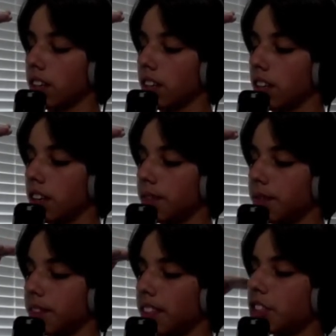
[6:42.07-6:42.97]
uh,
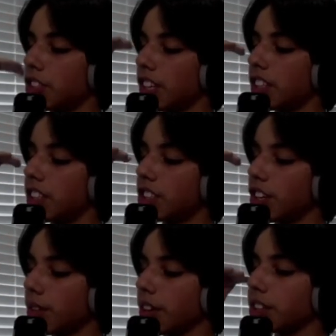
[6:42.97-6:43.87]
this
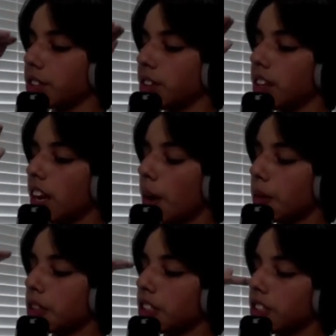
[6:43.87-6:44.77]
generation,
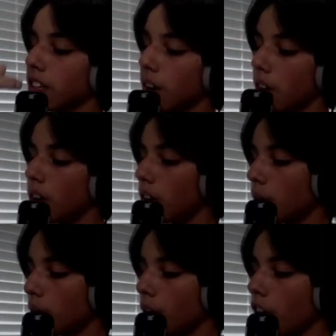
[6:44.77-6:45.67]
I wouldn't say it's like our
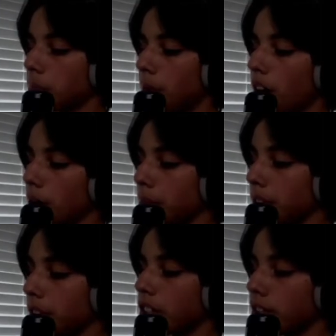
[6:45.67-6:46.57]
rock bottom,
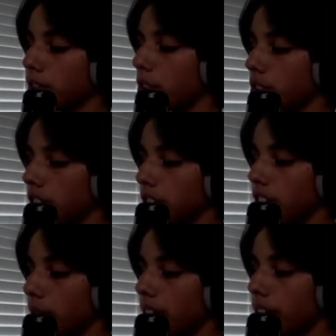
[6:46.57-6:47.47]
but it surely feels like
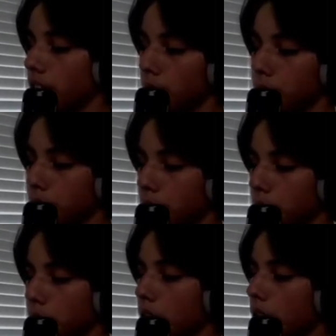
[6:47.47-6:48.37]
we have no
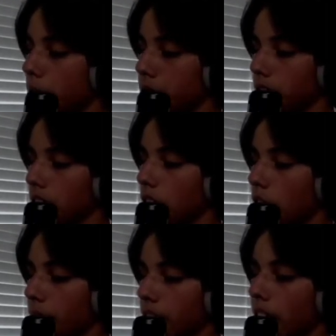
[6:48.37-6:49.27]
school, we're stuck at
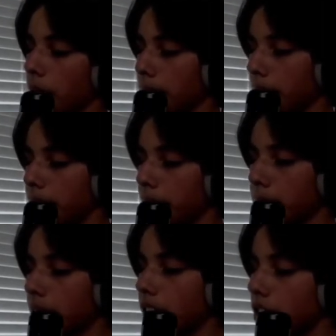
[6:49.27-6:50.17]
home, we can
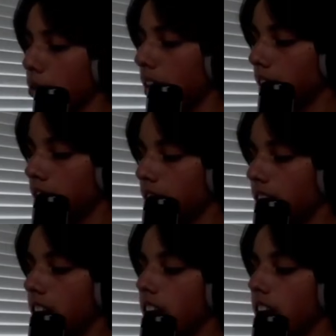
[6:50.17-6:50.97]
barely do anything.